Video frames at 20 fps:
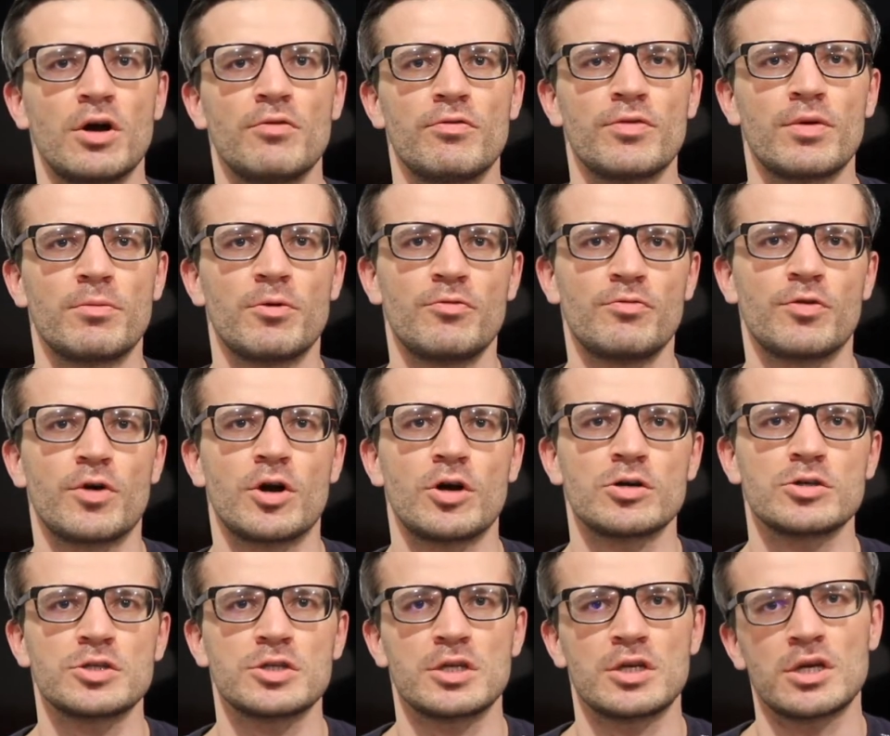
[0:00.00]
from afar,
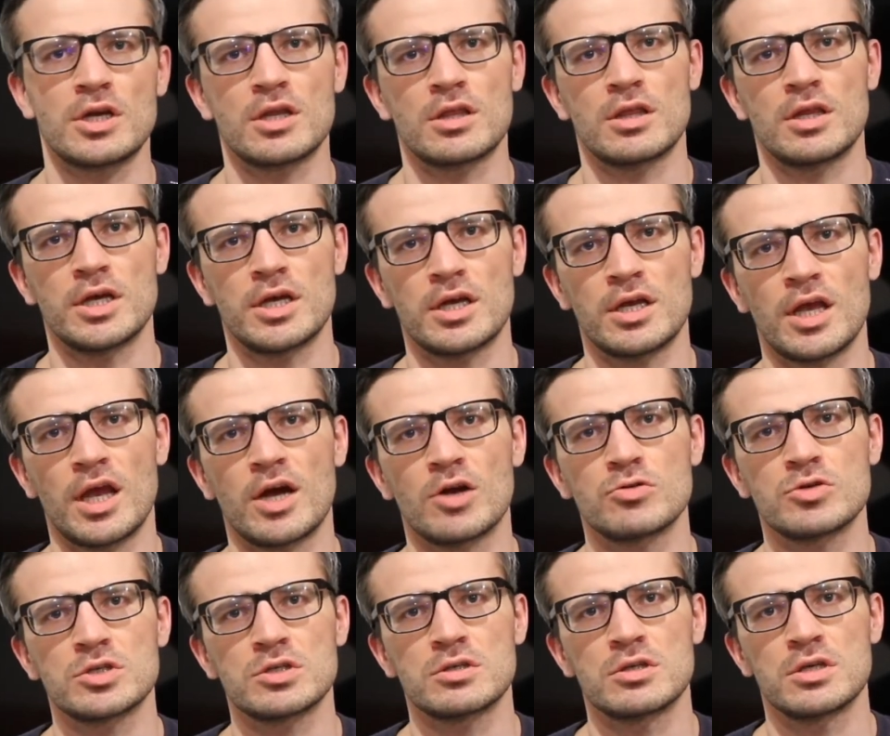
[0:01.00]
sitting at like a
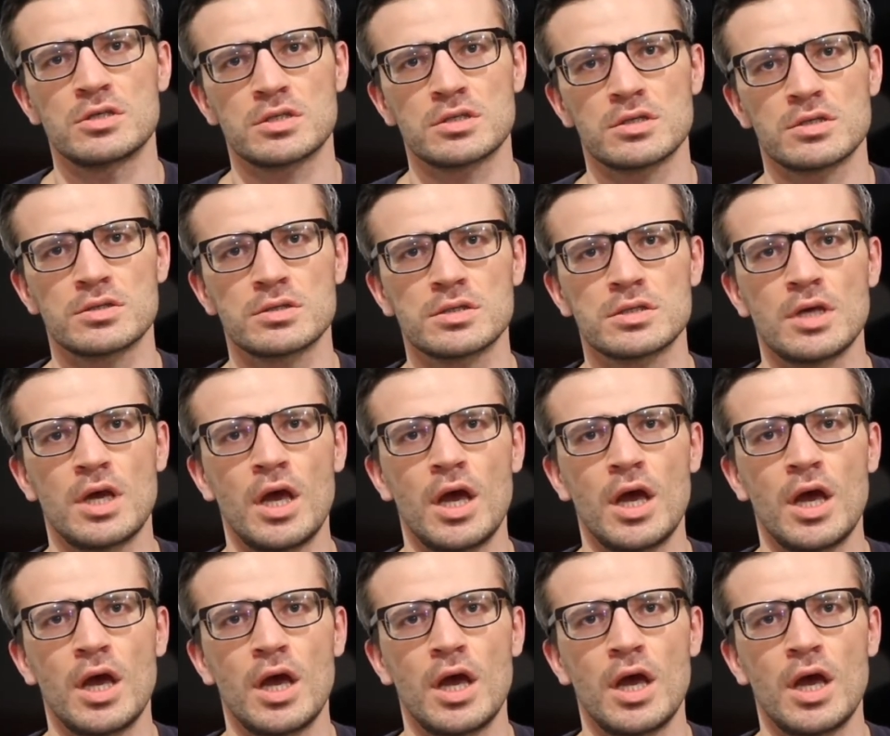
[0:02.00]
couch distance,